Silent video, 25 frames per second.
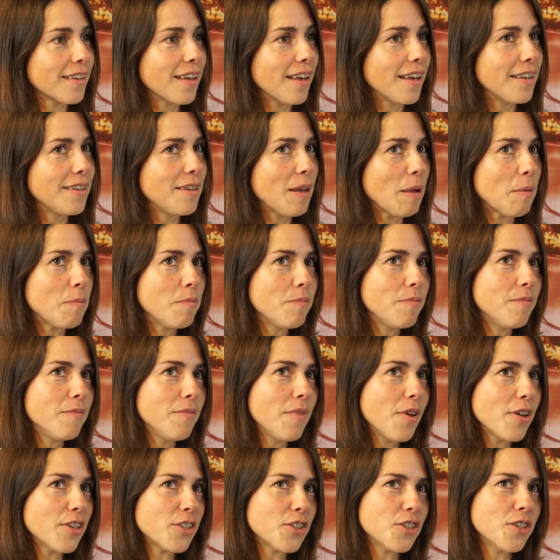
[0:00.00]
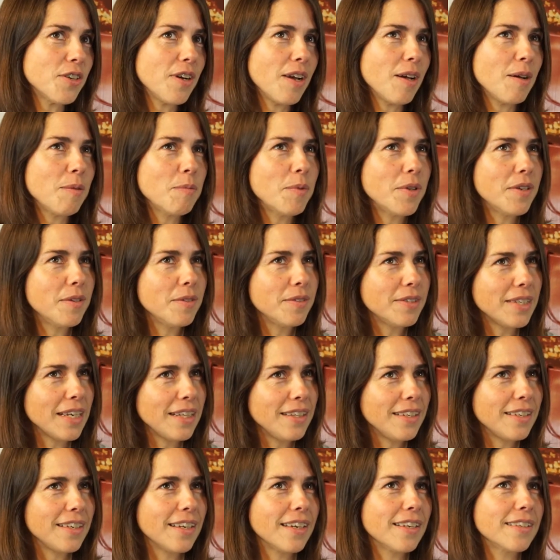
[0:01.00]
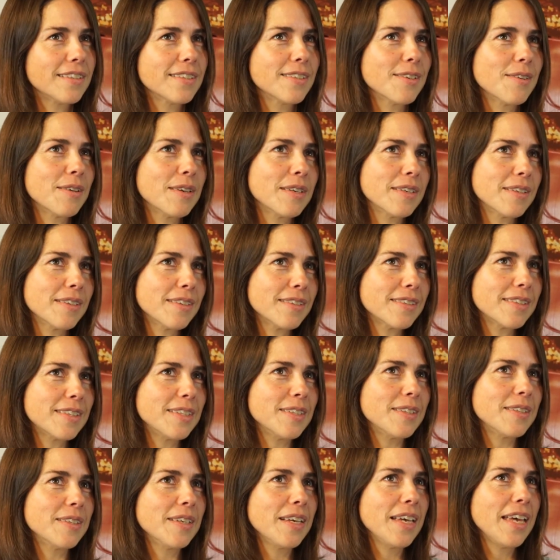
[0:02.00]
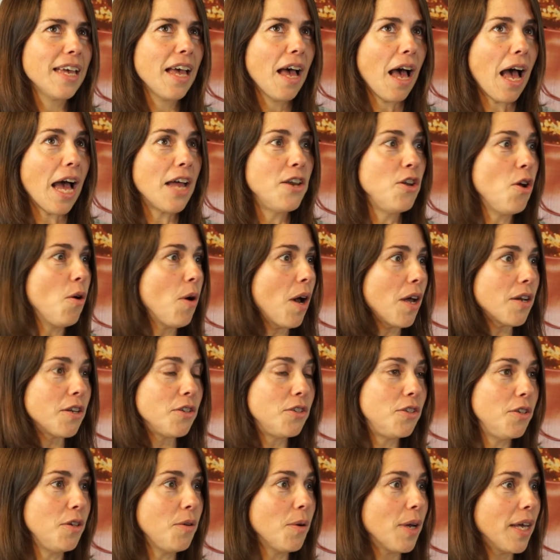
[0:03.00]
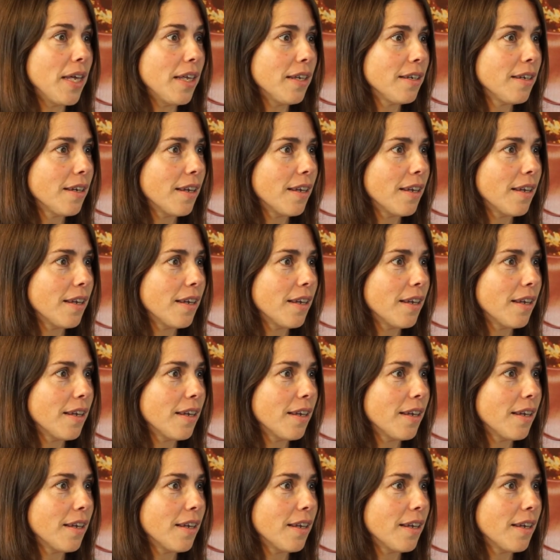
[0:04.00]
And I'm not sure how I'm going to sell it yet. So I know how to do it.